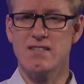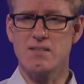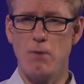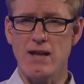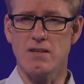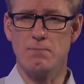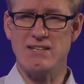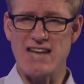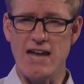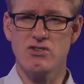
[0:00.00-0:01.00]
despite the
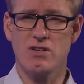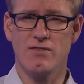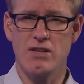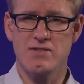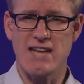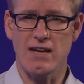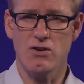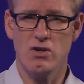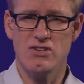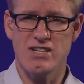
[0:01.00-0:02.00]
potential of those
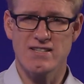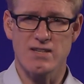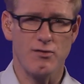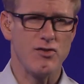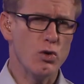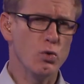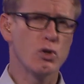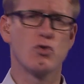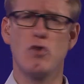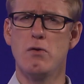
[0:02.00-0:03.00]
technologies to fuel
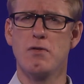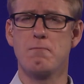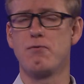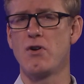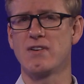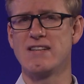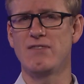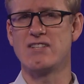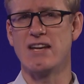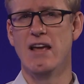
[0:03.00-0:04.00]
growth,
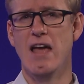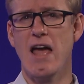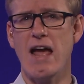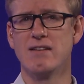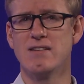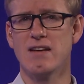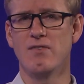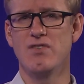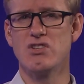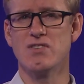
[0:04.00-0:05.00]
productivity, and
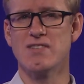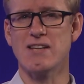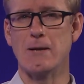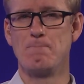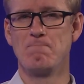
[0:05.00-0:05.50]
efficiency.